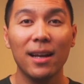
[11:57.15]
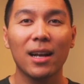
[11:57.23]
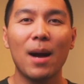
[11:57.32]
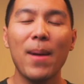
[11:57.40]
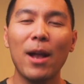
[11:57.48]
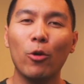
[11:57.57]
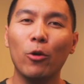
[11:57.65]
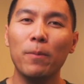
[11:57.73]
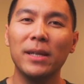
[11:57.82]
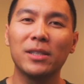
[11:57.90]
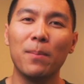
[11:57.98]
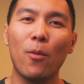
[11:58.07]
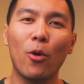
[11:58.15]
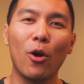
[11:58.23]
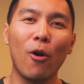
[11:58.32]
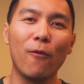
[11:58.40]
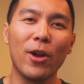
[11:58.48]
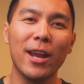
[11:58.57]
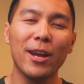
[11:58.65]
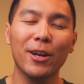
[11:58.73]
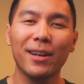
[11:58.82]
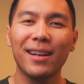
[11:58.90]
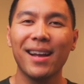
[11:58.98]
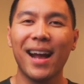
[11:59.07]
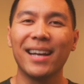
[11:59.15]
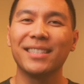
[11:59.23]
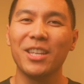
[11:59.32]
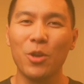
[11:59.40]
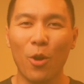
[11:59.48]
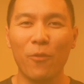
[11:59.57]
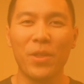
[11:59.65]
come hang out with me some more over here. I'll see you over